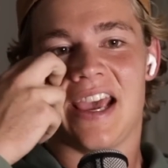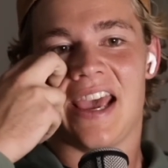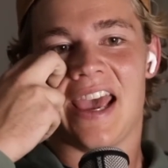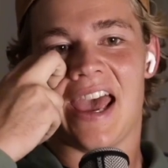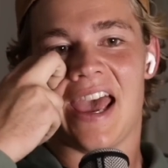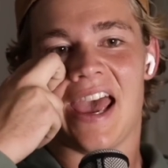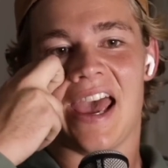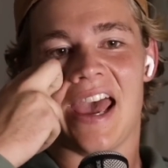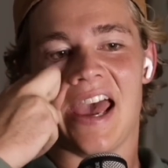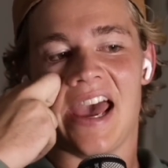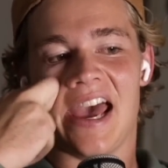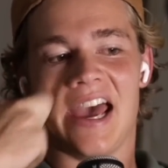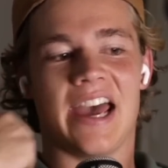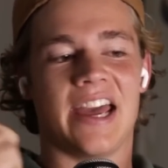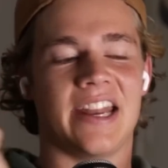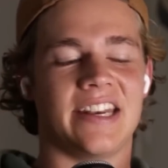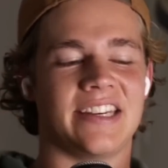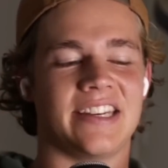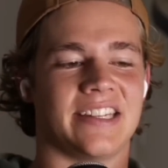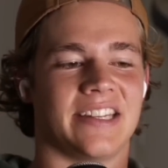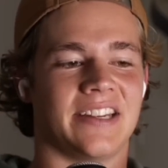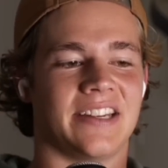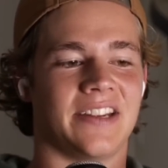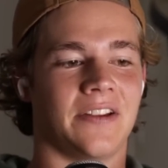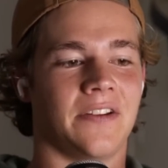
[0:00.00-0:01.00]

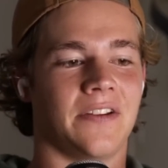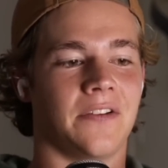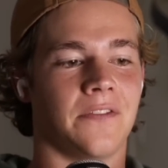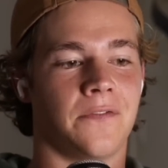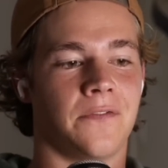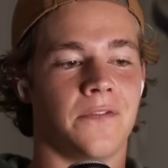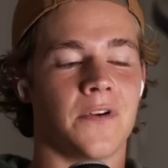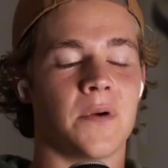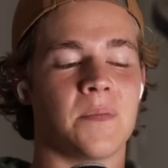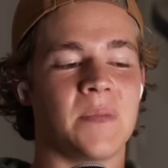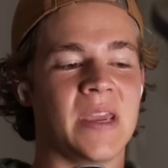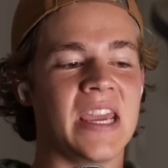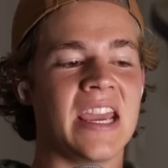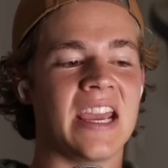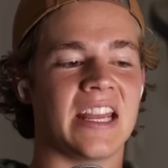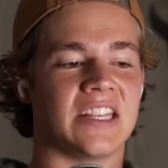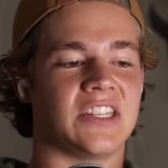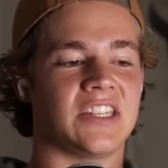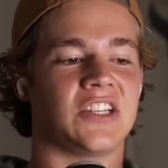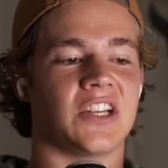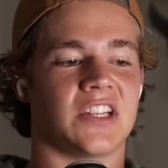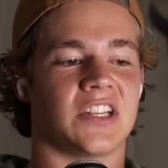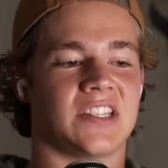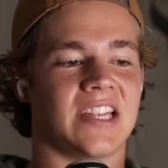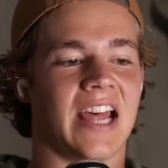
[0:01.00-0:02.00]
And for me, it's
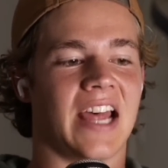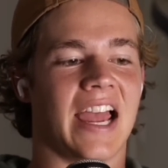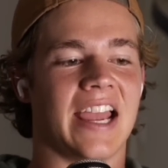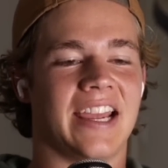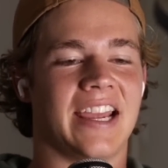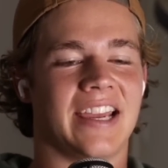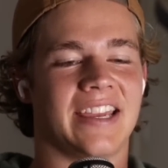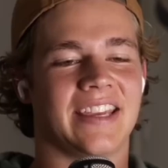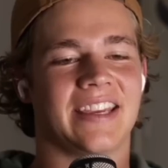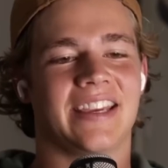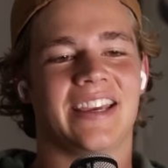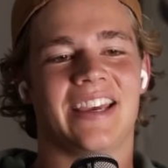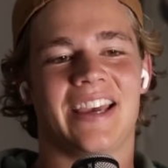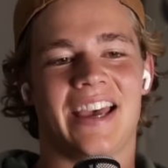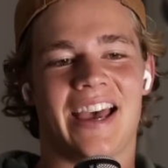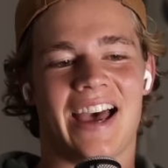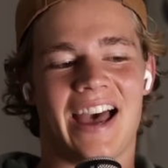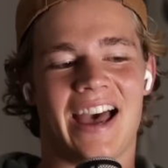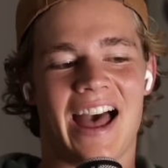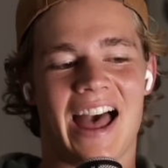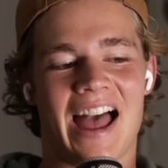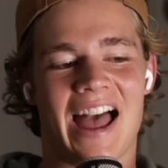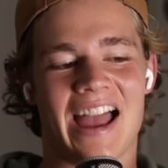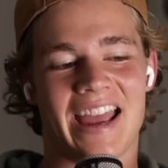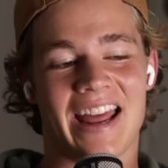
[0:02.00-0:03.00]
just like
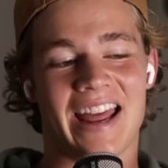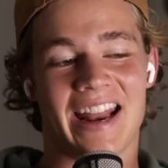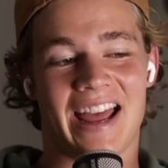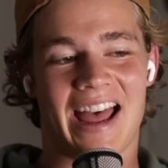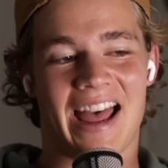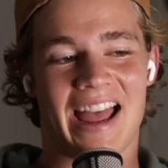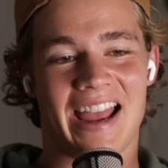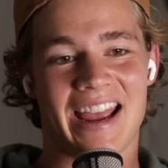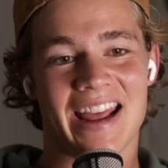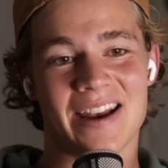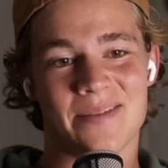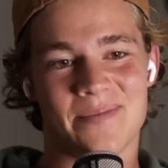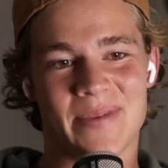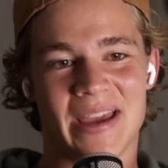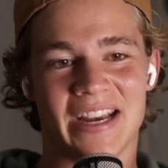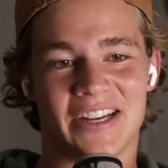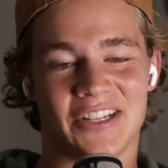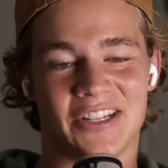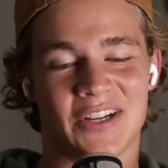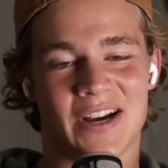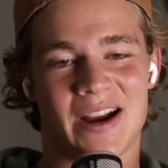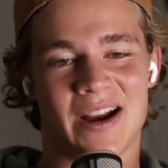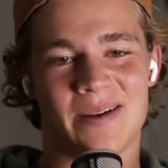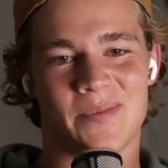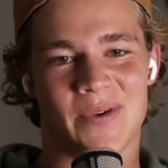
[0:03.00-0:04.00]
I got to make
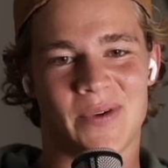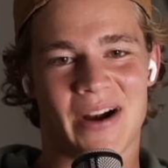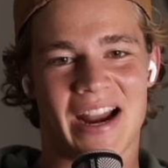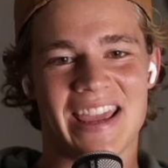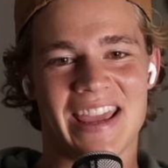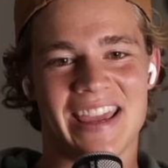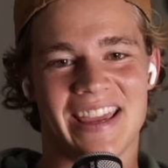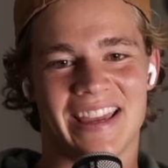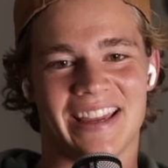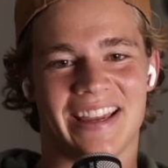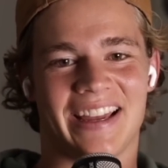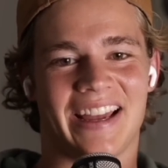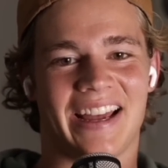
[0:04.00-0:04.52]
sure I'm right,